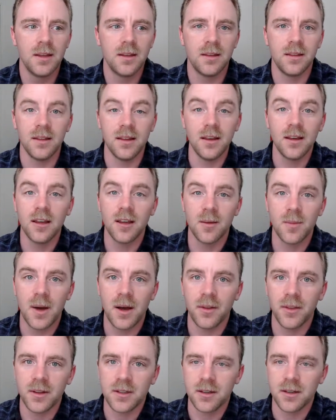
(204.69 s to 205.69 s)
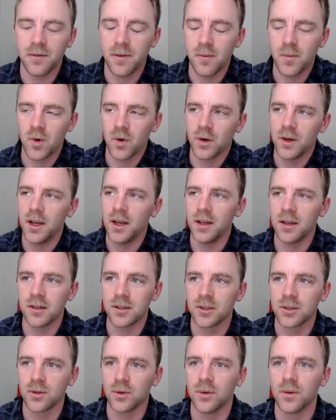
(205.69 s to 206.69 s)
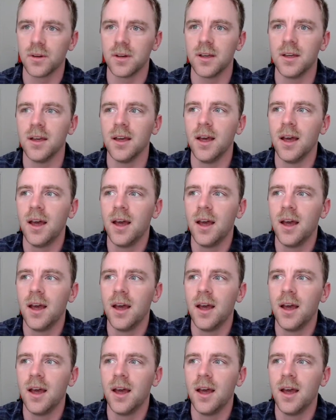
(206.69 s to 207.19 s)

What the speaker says: thinking about this, if I'm creating a story,